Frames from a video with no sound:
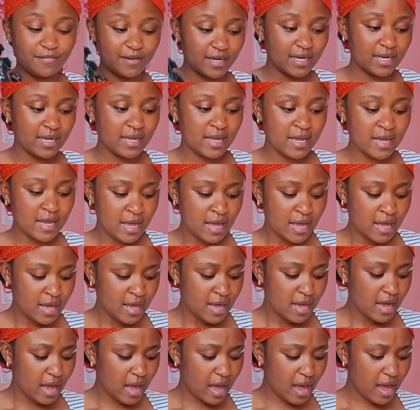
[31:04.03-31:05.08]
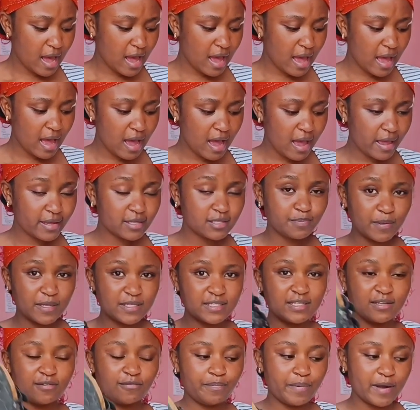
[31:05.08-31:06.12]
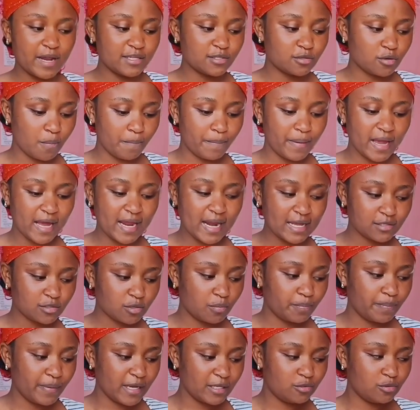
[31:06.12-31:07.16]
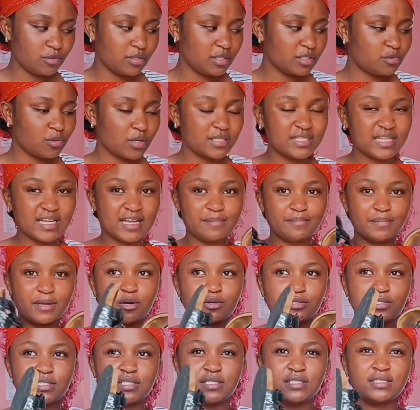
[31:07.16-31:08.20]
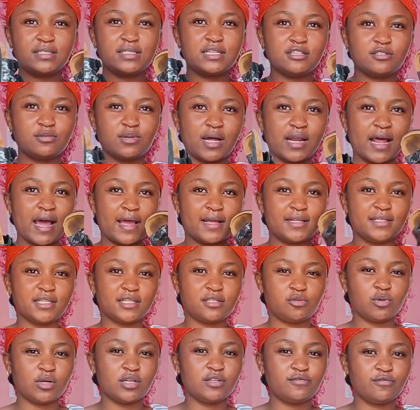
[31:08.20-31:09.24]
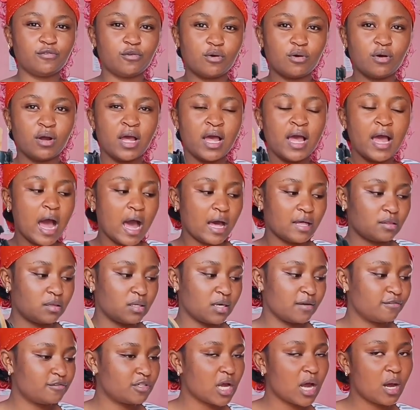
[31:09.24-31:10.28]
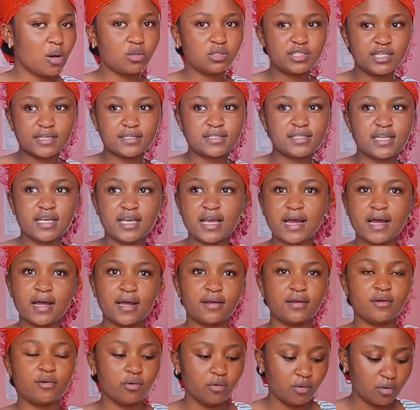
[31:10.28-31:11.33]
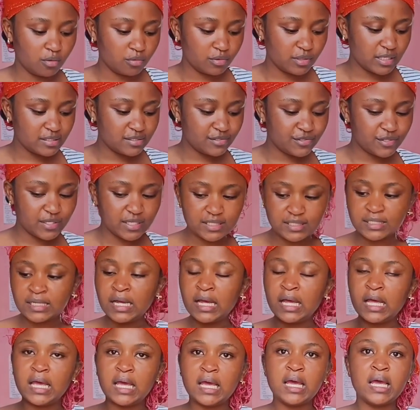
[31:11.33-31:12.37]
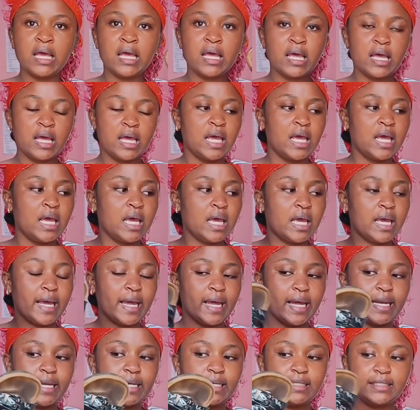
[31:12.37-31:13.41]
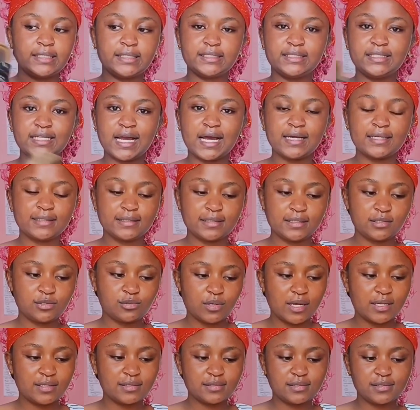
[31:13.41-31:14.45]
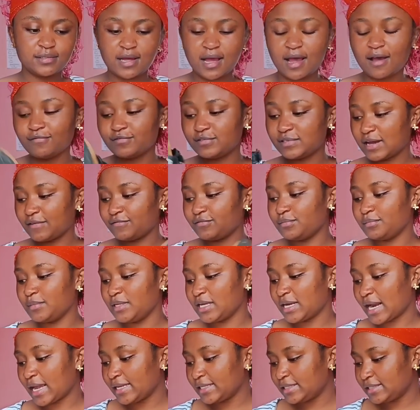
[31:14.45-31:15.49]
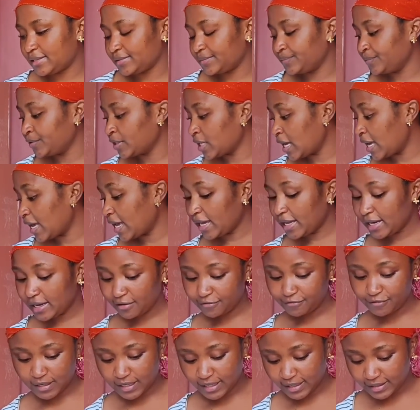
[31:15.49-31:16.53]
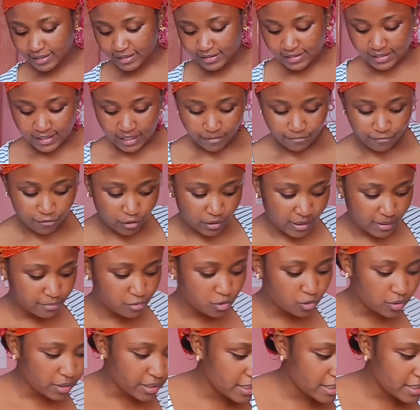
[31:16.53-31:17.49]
very uh, expensive price compared as compared to this one because this one I just went for a thrift haul just here uh, on the streets and yeah these ones have served me right and i feel like it's time for them to